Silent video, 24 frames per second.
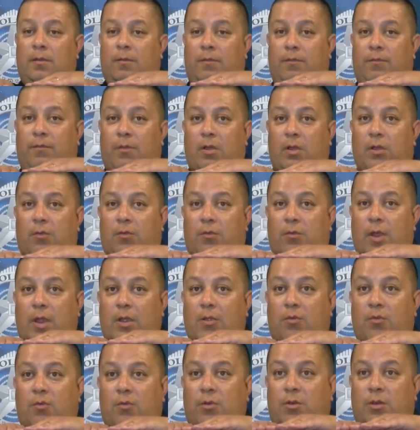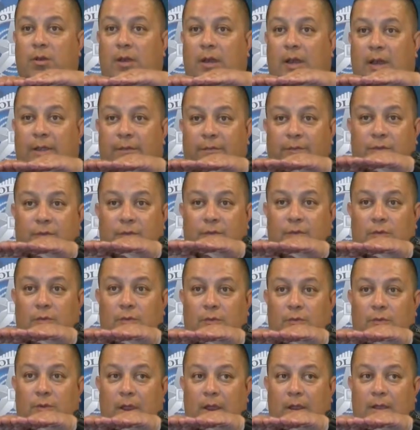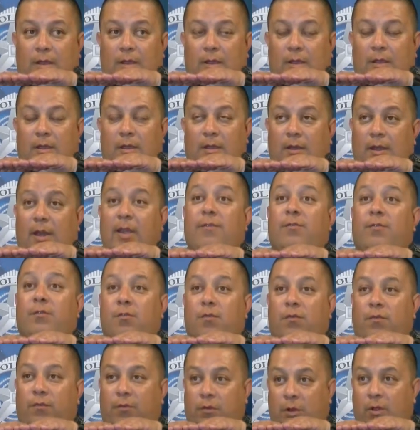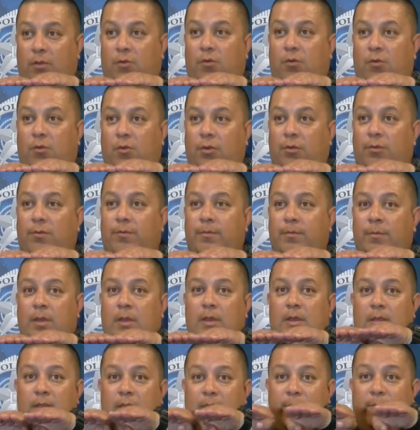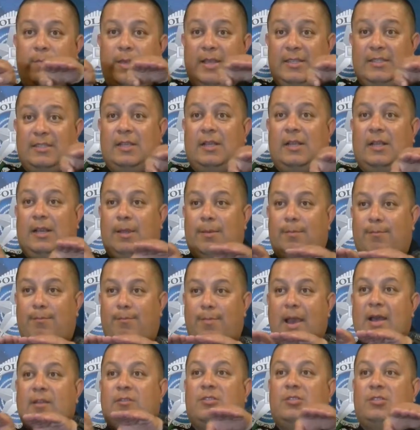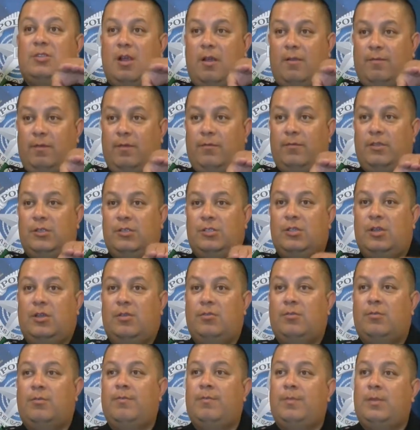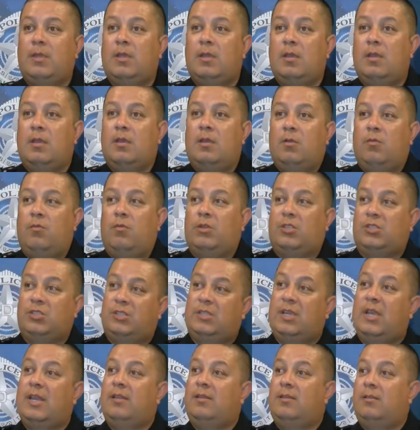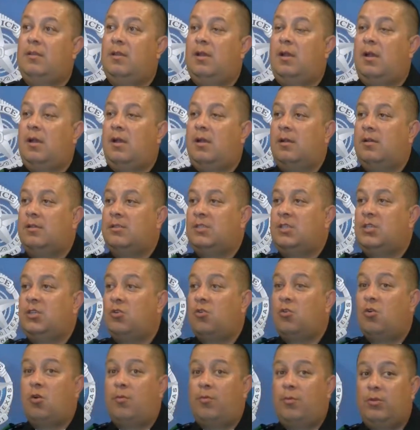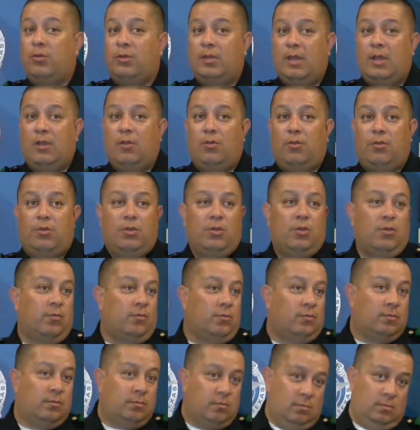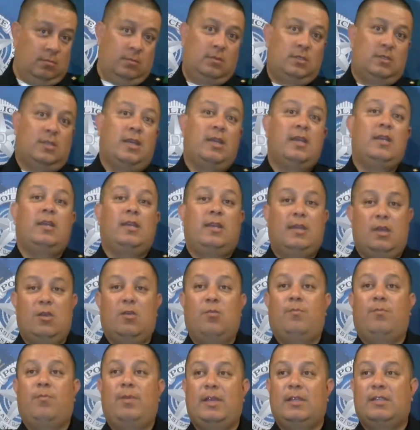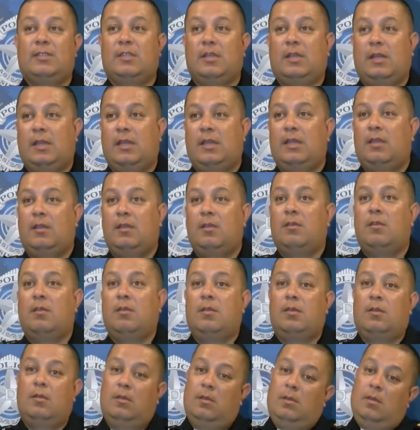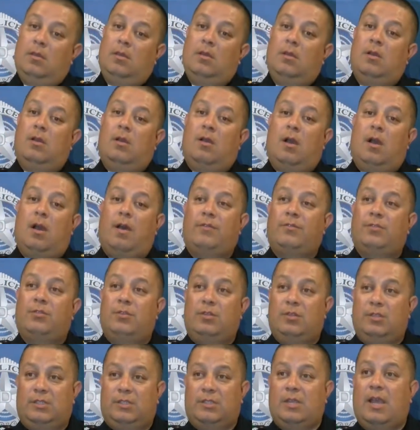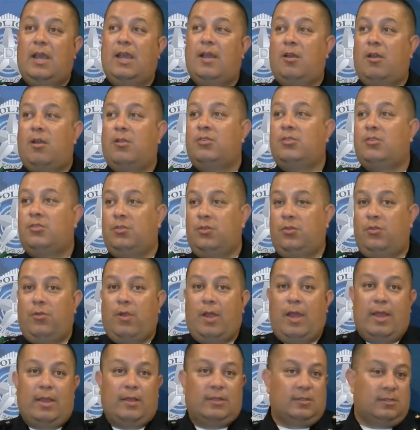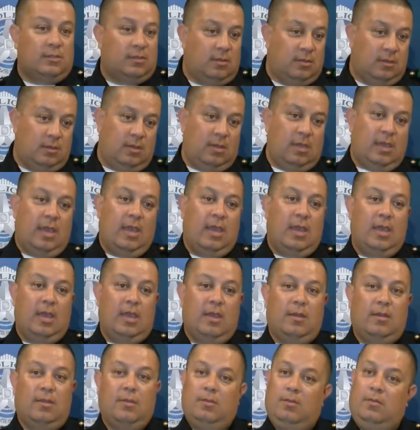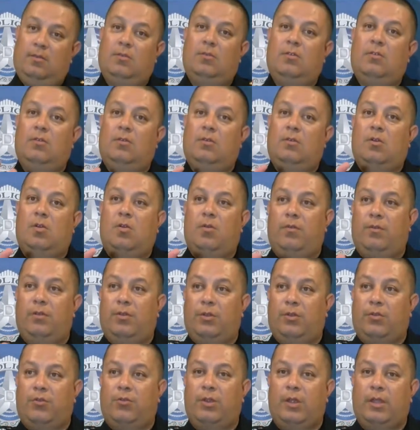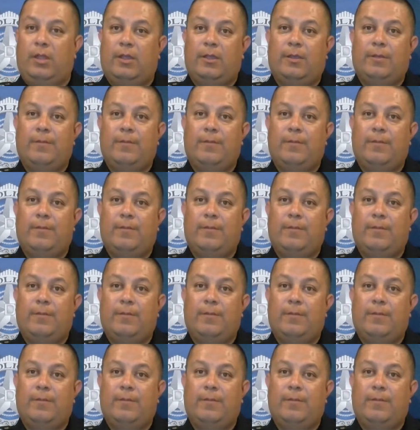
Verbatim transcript: front right quarter to left right uh, left front quarter. They basically bounced off of each other, which sent uh, Senior Corporal Dale Ordogne, sending Dale basically off to the side, onto the grass, and over the creek